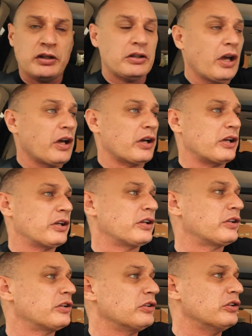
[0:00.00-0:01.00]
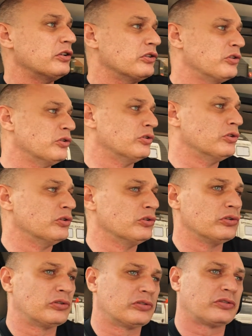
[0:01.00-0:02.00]
yeah,
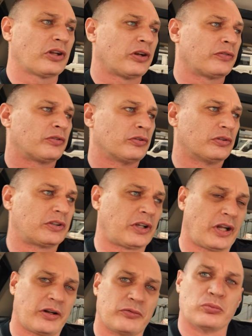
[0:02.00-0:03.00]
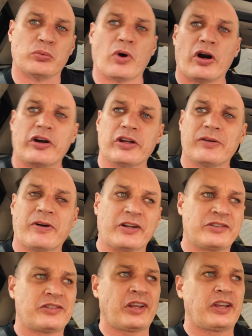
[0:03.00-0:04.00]
you don't have to kind of worry
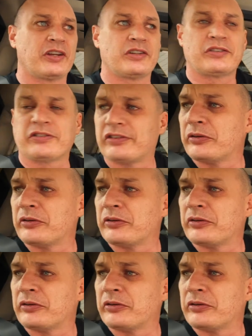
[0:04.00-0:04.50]
about tickets